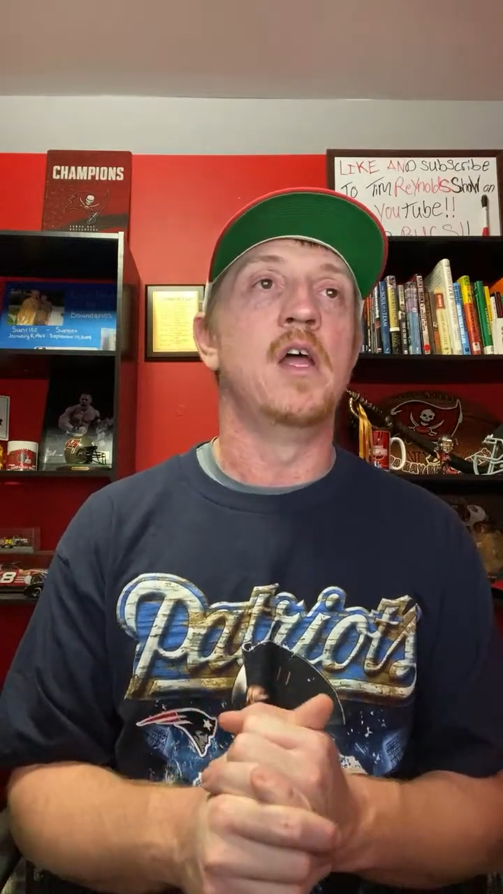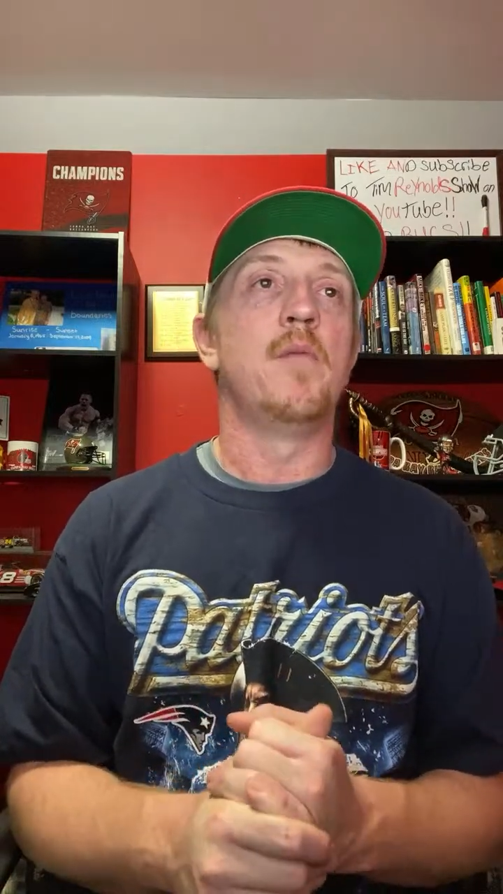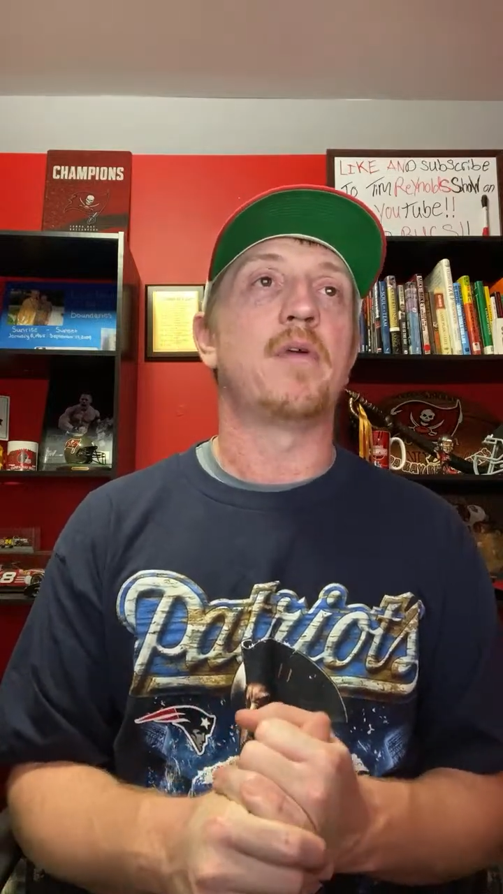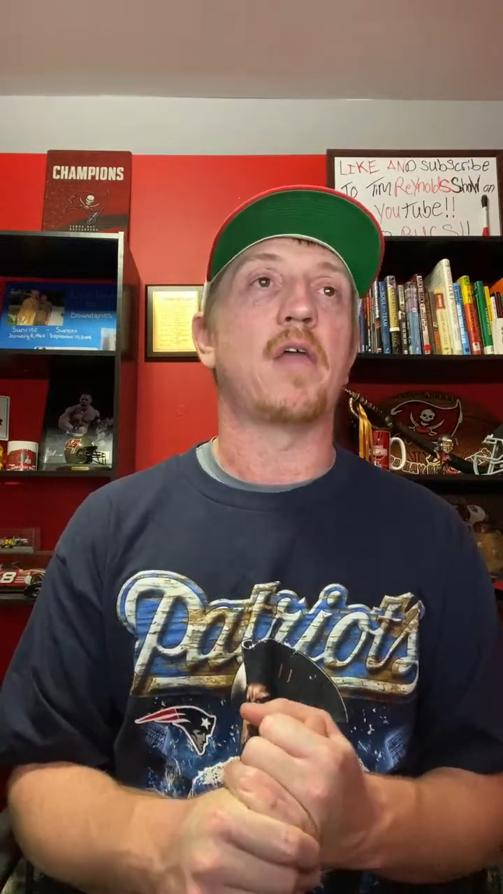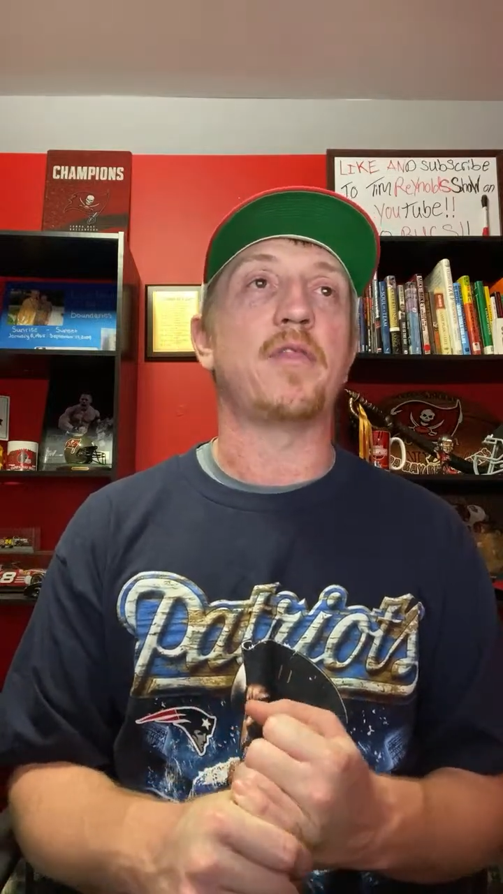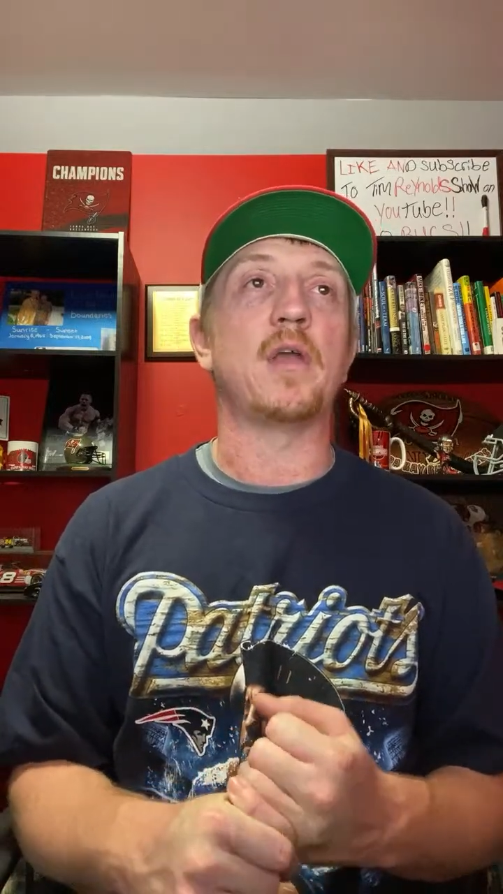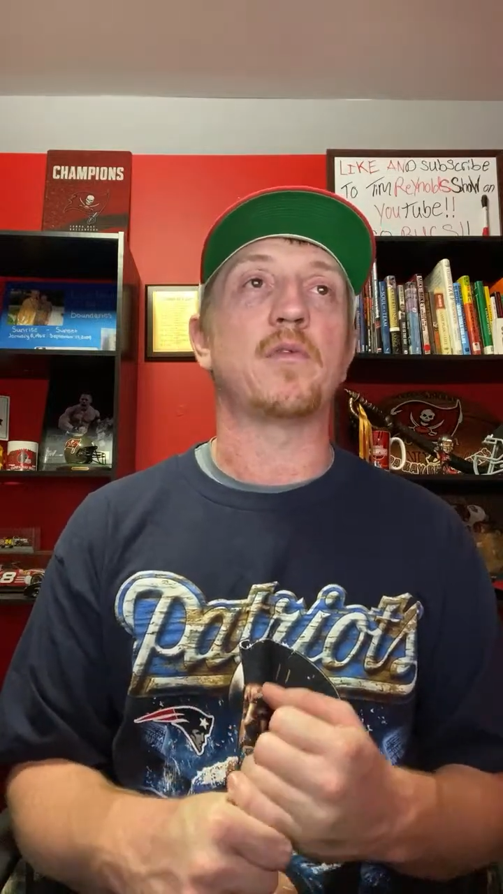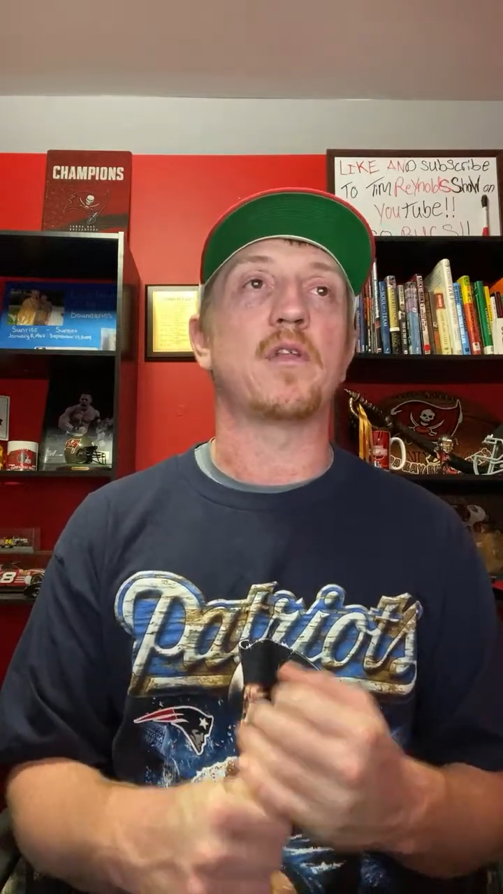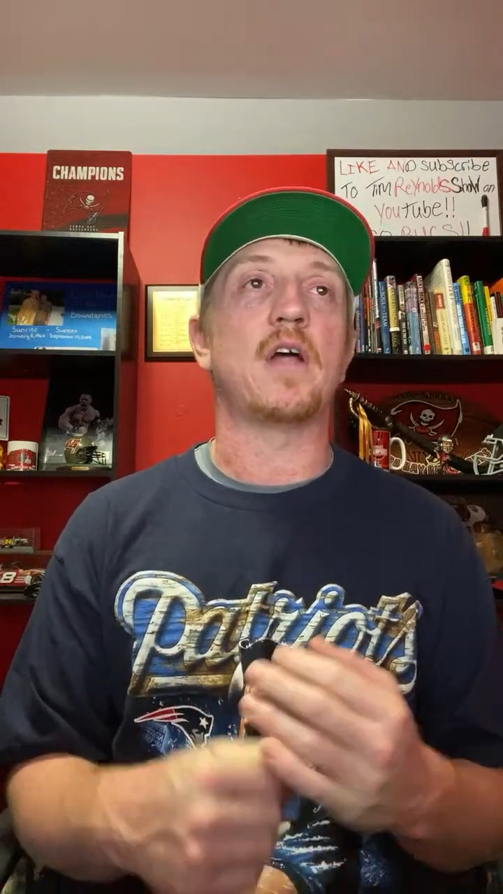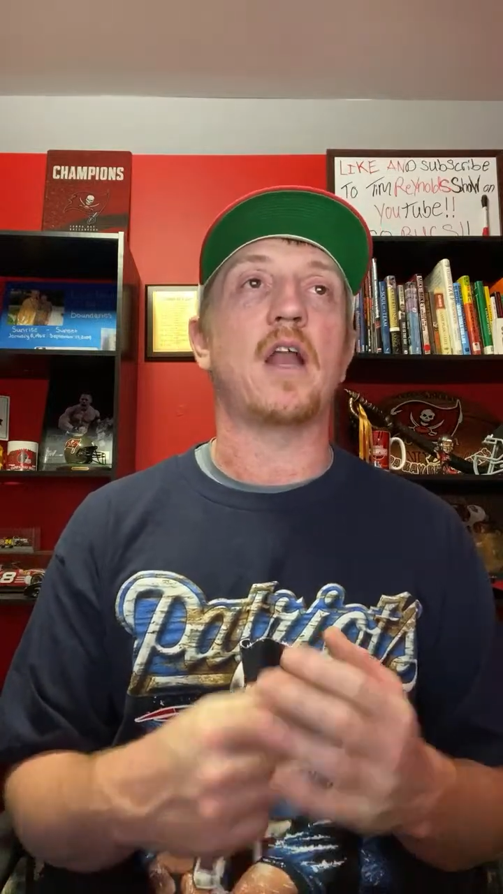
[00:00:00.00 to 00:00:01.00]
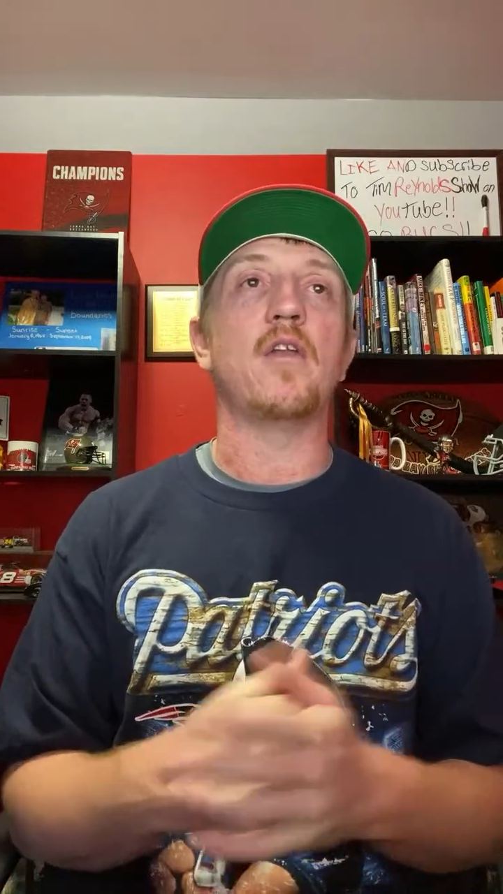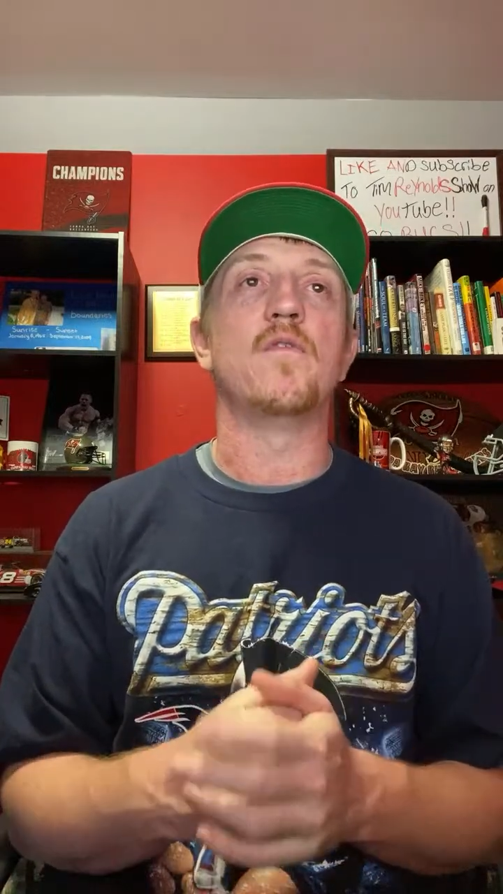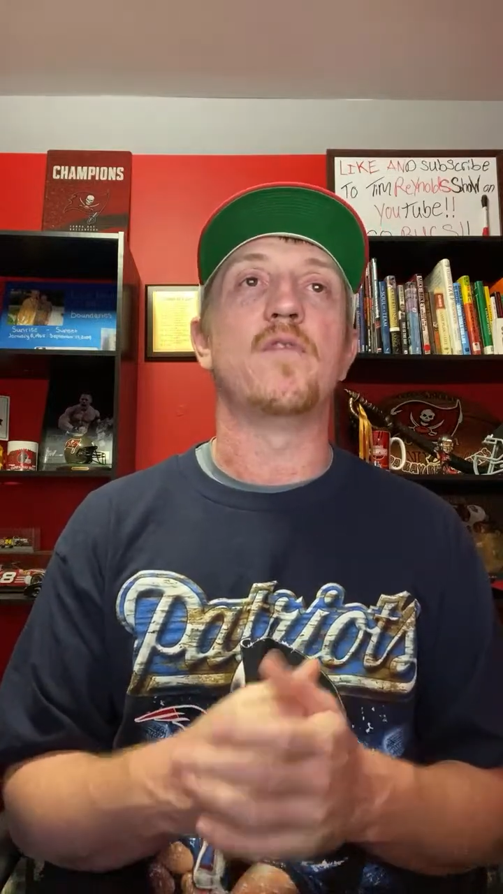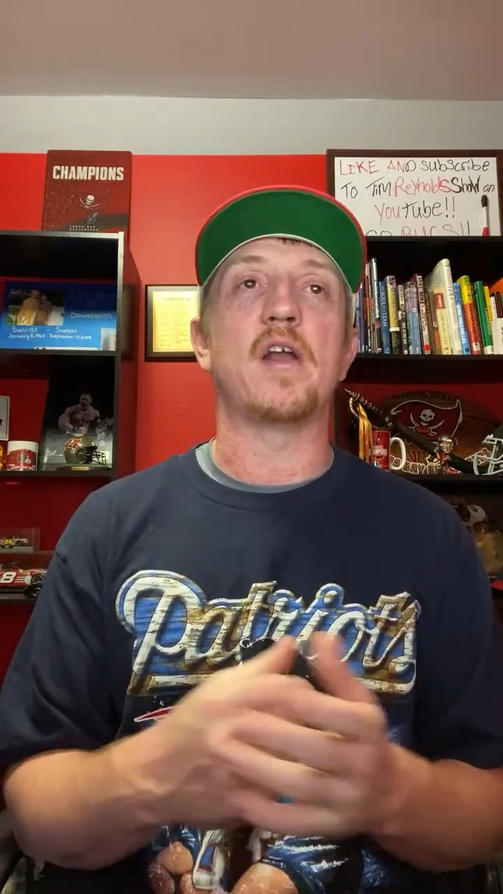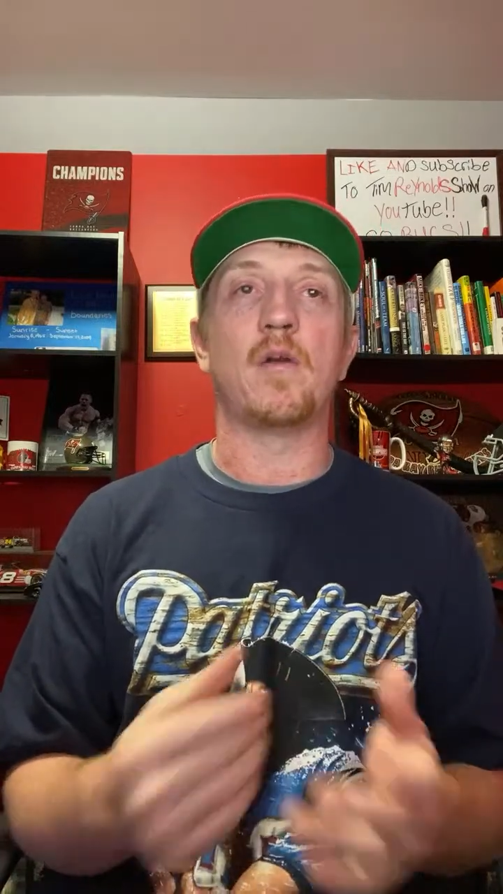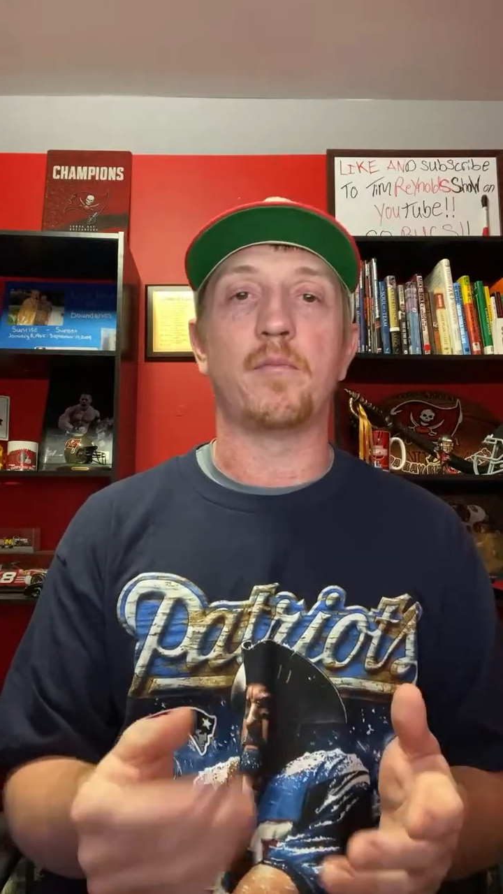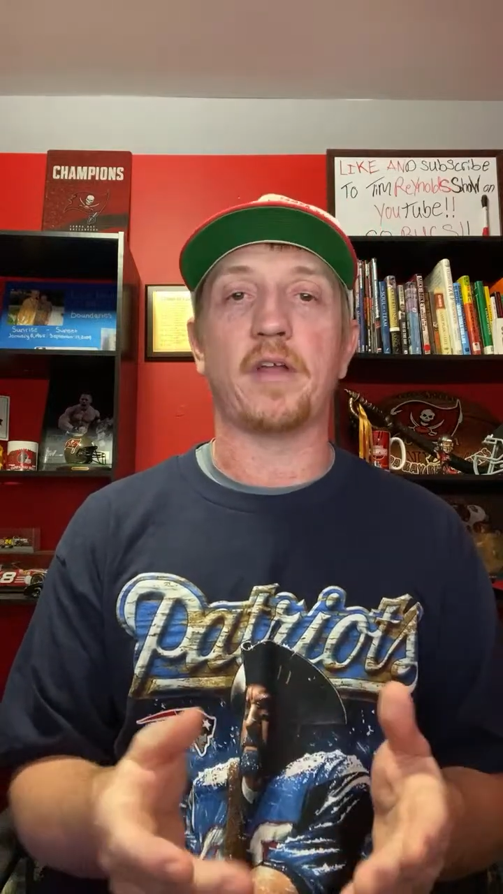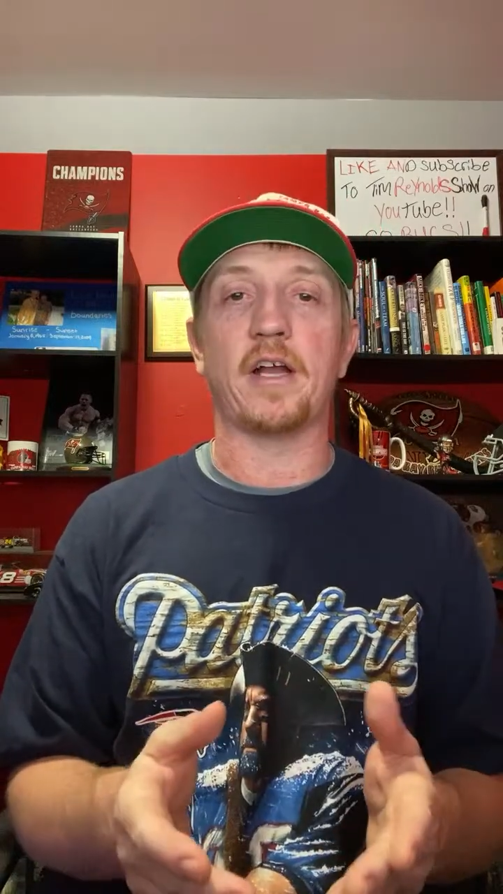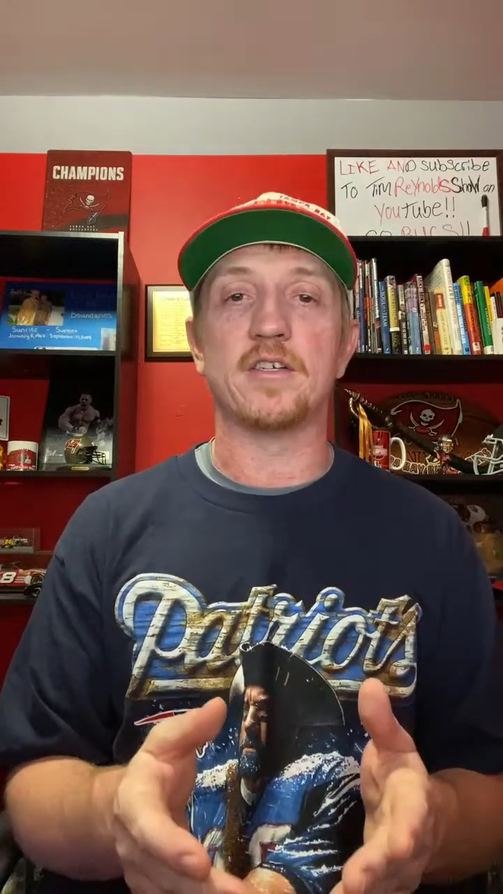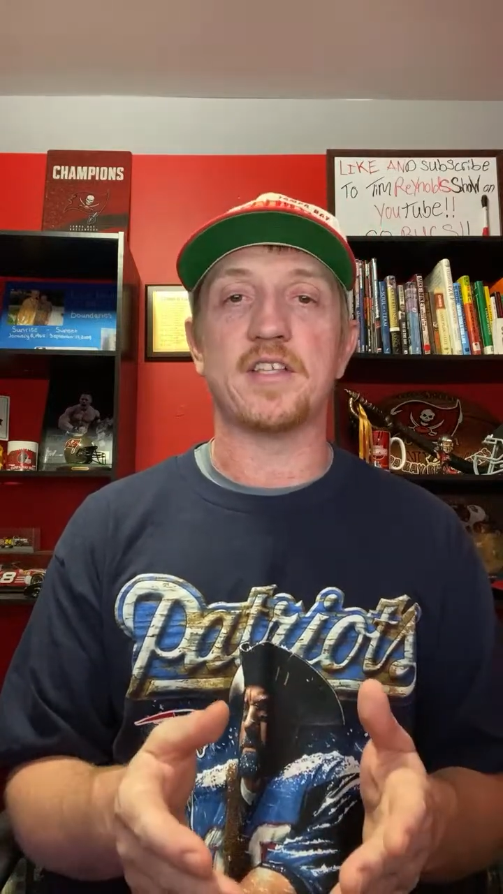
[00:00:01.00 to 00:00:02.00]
but I think with a lot of new veteran players